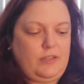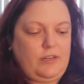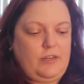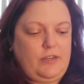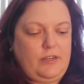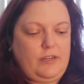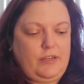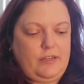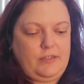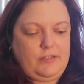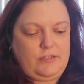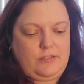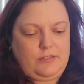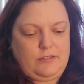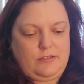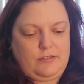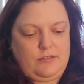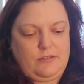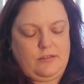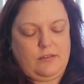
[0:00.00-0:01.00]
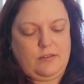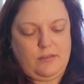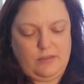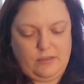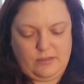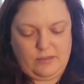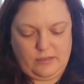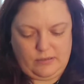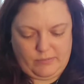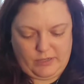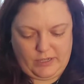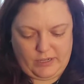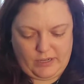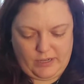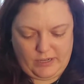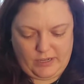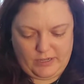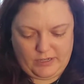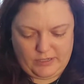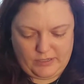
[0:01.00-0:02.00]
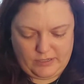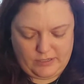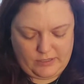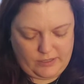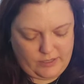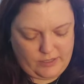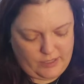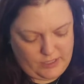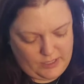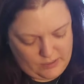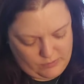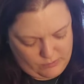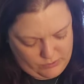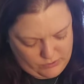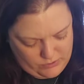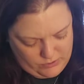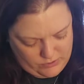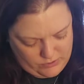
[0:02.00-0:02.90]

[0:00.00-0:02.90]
Alright. I'm going to kind of keep